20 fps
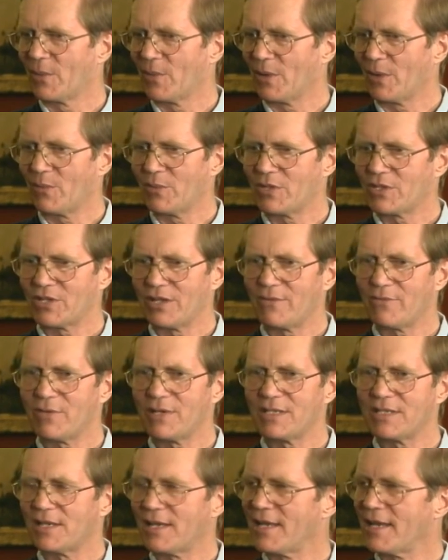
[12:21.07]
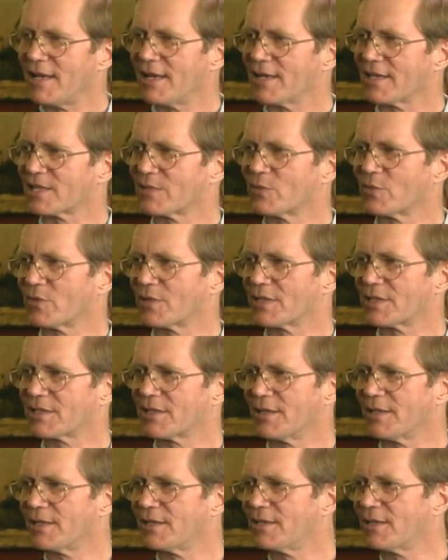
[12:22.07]
which every day gets more
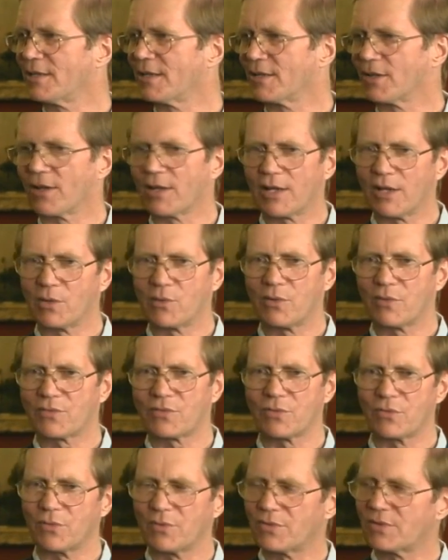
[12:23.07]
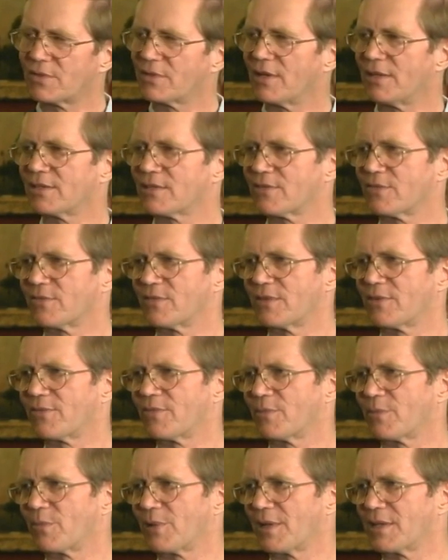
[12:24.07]
exciting, and I go off to all kinds of
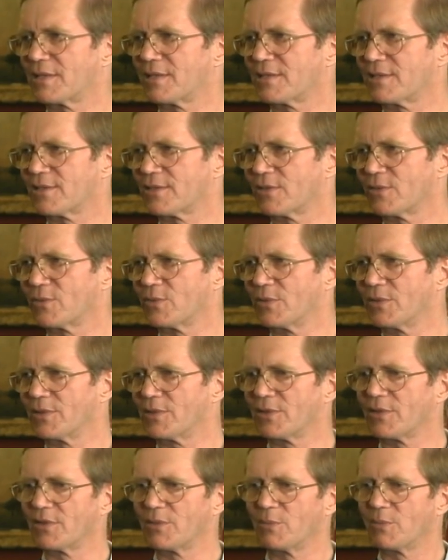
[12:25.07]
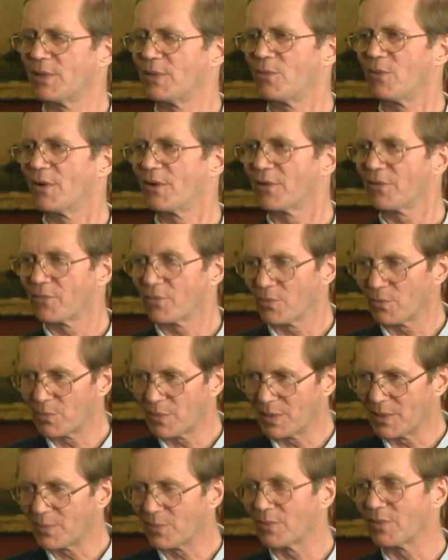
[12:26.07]
different places in the world and meet wonderful
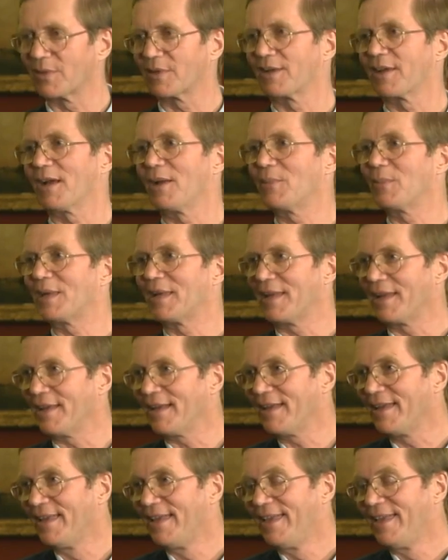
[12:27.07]
people and come here.